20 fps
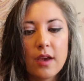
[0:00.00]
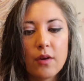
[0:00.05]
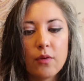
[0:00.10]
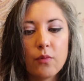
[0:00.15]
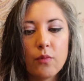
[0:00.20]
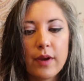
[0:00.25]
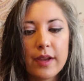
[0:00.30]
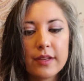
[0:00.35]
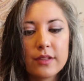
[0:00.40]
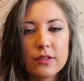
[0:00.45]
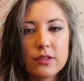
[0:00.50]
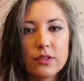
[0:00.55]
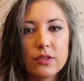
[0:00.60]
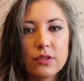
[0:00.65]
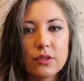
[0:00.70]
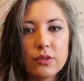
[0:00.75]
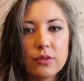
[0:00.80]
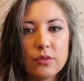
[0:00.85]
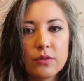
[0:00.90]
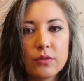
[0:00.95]
when
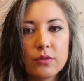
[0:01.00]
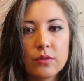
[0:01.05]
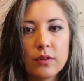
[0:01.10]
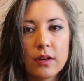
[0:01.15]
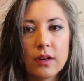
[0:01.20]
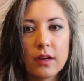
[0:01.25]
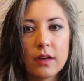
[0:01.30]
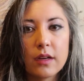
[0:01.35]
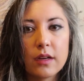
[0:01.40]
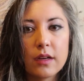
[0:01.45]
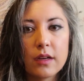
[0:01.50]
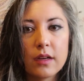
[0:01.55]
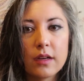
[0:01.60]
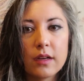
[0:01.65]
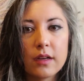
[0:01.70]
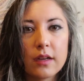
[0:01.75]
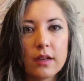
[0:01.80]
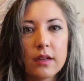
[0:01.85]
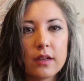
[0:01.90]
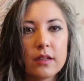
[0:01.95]
to
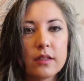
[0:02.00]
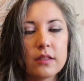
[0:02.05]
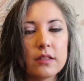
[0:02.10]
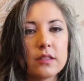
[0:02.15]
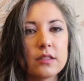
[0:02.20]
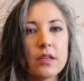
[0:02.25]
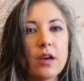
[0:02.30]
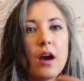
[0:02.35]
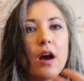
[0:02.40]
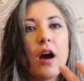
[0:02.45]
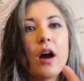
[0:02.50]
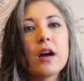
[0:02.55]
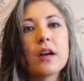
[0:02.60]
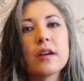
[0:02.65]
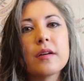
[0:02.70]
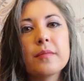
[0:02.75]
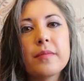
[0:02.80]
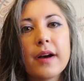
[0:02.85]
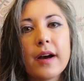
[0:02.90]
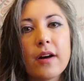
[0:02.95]

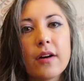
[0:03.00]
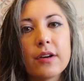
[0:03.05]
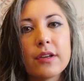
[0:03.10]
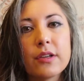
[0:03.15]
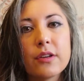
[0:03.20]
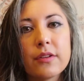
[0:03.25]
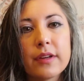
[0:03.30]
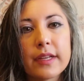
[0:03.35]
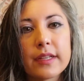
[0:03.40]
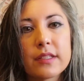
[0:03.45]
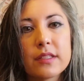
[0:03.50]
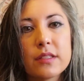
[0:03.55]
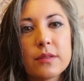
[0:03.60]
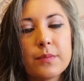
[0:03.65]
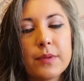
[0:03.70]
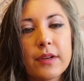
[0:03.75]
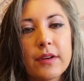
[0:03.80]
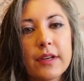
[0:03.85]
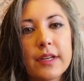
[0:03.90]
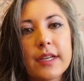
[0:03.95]
talk about your
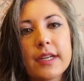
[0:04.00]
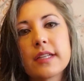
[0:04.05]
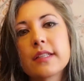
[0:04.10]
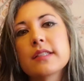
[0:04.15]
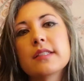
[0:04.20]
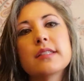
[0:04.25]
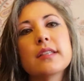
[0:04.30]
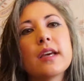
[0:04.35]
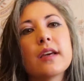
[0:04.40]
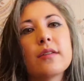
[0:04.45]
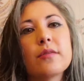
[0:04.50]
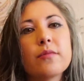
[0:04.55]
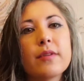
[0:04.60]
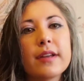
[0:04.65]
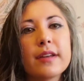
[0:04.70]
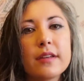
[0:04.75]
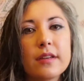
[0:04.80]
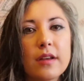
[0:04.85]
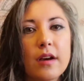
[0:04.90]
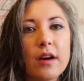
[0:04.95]
experience and
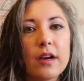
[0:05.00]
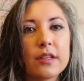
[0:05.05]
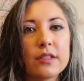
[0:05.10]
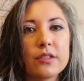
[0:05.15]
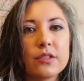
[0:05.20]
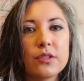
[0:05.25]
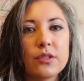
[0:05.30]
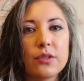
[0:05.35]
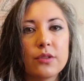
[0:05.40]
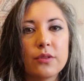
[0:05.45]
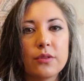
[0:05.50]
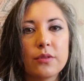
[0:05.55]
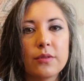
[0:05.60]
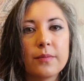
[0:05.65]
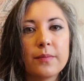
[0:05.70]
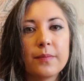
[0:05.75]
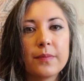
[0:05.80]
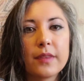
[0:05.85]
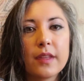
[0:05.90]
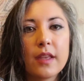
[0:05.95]
when not to.
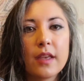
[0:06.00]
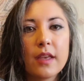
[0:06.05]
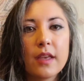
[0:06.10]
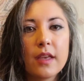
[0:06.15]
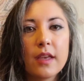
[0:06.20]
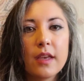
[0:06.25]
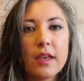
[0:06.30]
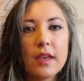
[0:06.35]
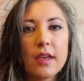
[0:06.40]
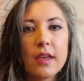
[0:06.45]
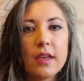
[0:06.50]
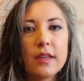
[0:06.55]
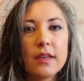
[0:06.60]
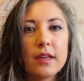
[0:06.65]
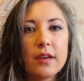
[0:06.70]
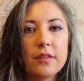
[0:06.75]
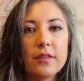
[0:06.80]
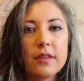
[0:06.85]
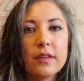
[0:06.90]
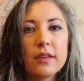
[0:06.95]

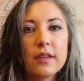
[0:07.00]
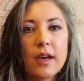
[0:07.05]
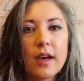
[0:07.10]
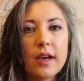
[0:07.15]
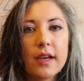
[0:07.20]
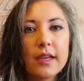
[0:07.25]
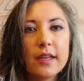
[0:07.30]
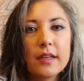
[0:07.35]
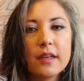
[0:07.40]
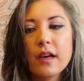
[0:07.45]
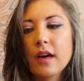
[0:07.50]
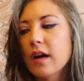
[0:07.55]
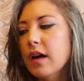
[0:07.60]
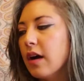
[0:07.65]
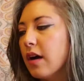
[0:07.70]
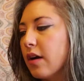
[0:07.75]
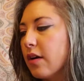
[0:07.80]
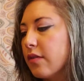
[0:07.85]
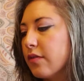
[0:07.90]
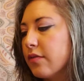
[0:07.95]
Now, the nine
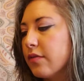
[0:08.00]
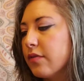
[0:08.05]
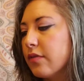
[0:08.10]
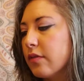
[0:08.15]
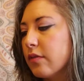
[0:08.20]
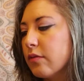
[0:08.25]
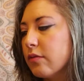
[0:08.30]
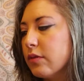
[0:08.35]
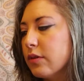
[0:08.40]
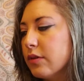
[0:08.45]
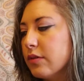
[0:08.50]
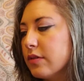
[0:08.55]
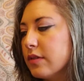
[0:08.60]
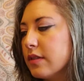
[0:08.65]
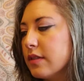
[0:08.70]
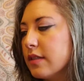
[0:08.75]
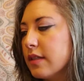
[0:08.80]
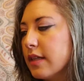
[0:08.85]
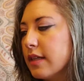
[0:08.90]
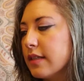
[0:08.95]
of
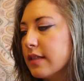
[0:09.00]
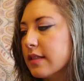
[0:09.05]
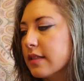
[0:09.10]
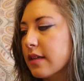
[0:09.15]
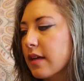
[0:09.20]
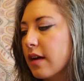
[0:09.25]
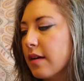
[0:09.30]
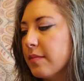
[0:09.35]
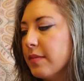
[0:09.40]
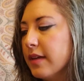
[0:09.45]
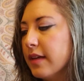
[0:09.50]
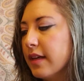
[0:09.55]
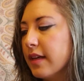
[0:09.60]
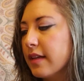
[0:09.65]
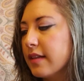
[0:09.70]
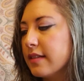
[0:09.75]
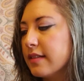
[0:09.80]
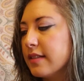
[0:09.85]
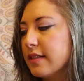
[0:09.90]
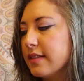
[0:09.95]
roots is coming
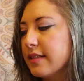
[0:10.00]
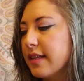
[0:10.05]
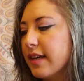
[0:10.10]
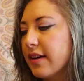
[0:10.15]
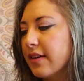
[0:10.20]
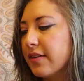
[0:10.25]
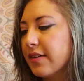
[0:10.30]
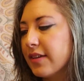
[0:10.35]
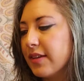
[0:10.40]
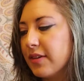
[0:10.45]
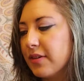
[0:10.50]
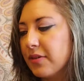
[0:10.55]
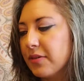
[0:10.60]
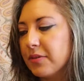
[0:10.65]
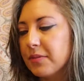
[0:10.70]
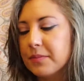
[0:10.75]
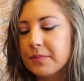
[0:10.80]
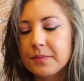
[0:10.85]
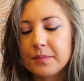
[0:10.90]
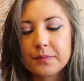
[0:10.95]
in to tell
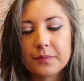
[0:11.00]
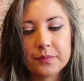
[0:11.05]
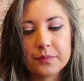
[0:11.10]
you